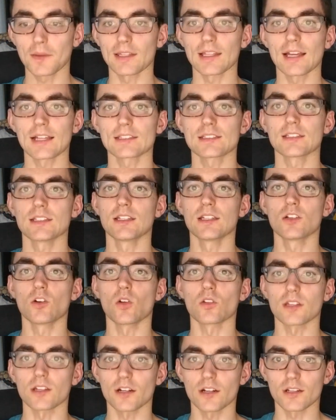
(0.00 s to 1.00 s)
And lastly,
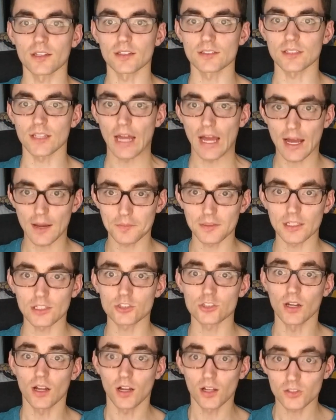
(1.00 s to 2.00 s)
Golden Guardians and
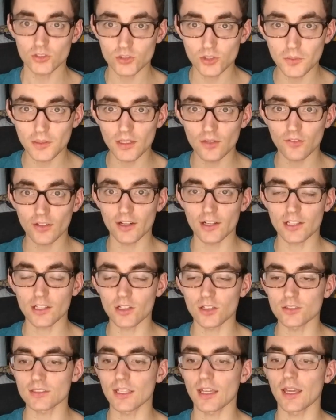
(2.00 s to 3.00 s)
Optic should also be a very
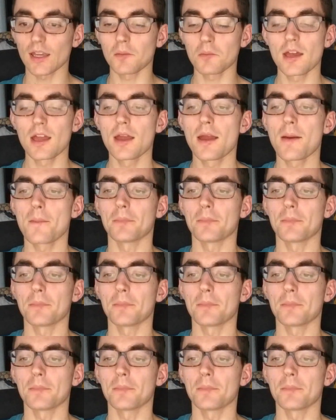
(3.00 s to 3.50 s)
close game